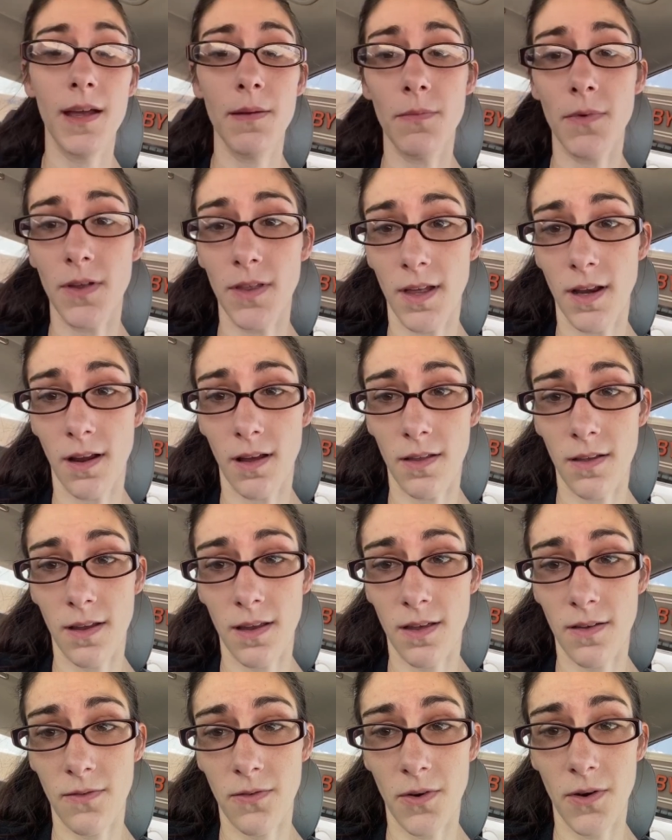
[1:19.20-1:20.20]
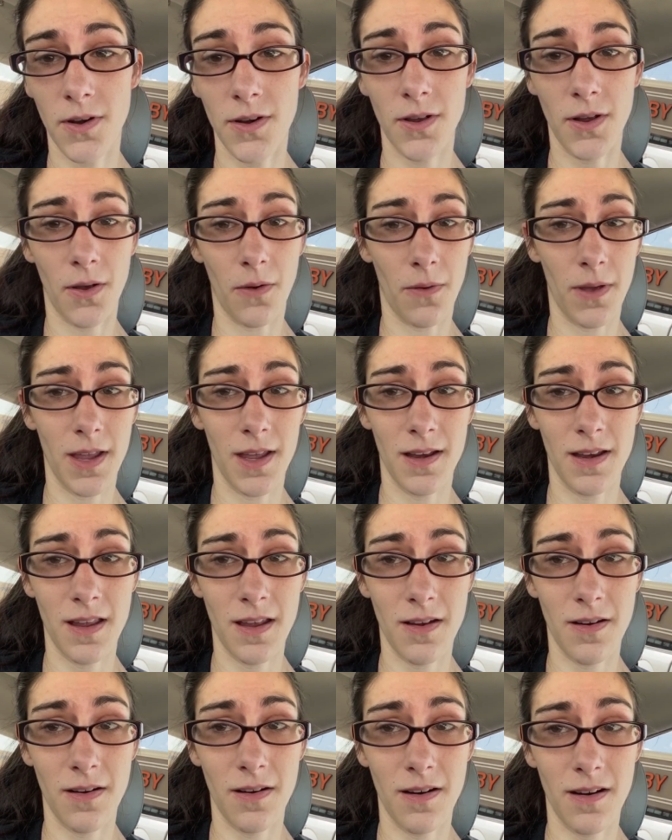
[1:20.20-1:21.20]
I'm really not looking forward to going in
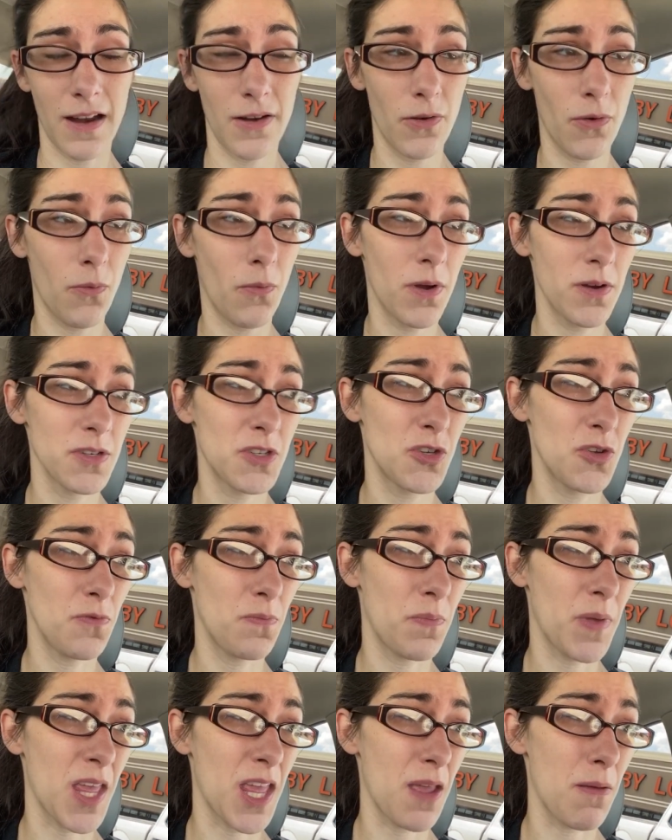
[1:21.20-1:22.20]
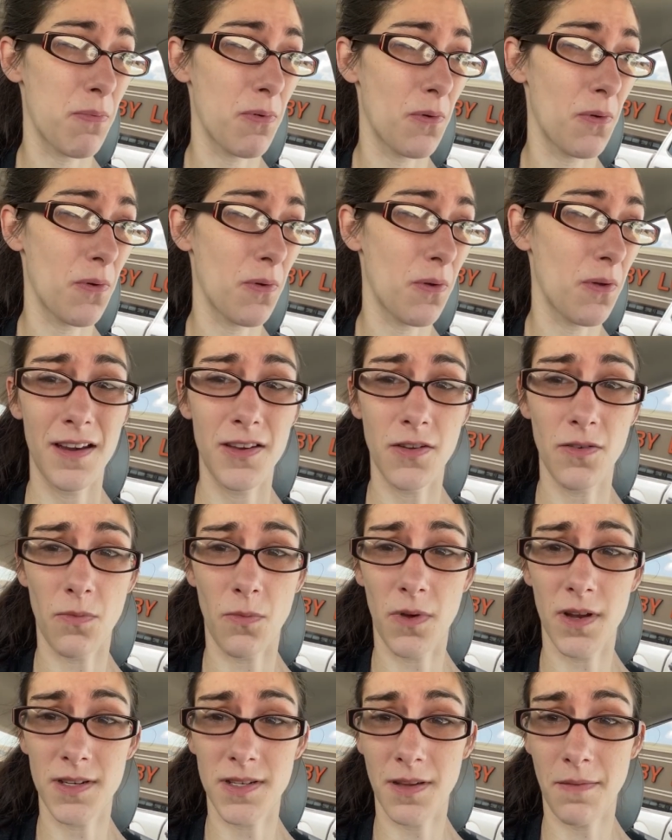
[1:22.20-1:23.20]
here. I don't want to people. I don't
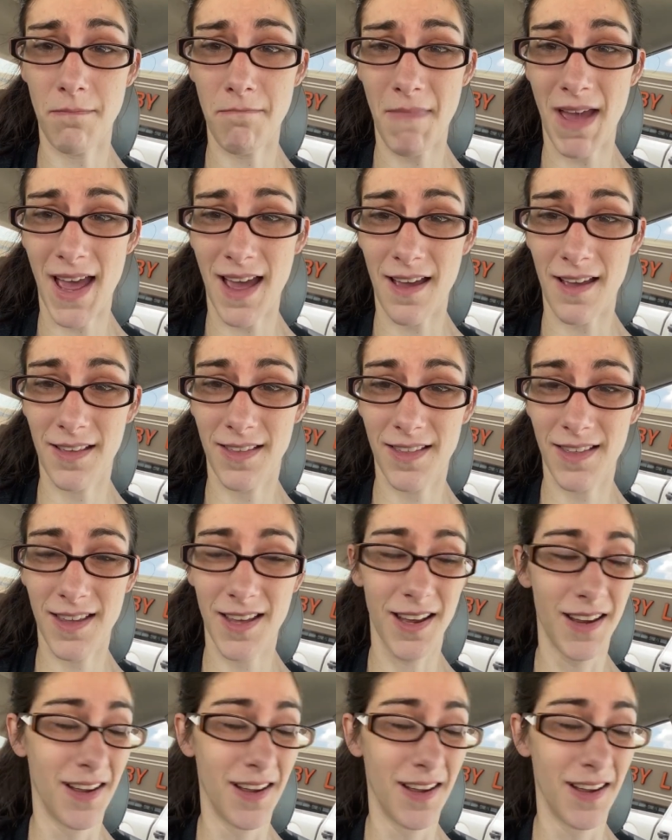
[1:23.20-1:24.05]
want to mask.